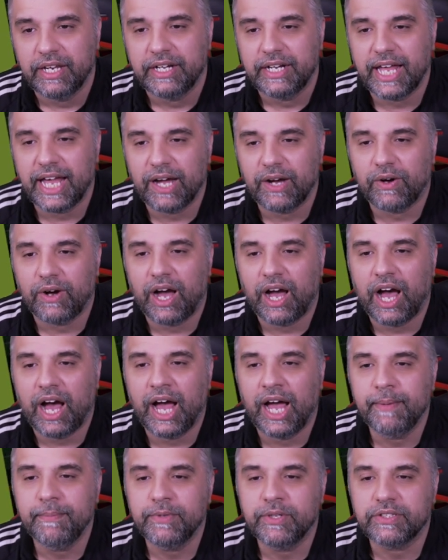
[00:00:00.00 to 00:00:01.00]
Now,
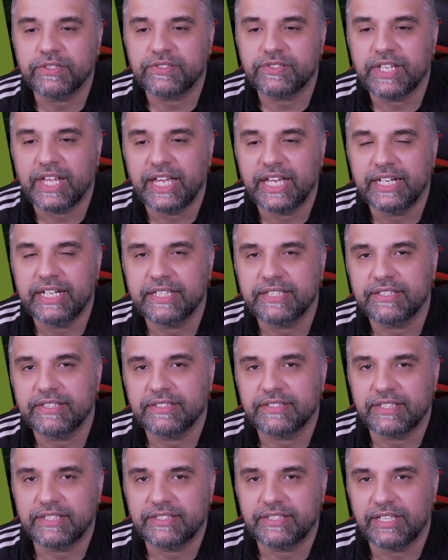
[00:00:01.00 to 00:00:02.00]
I'm not saying this
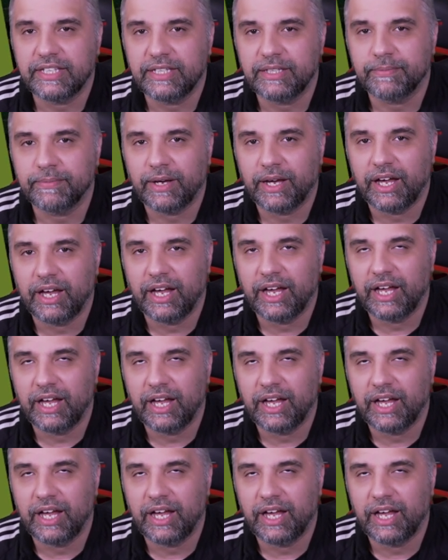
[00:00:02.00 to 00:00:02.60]
is the team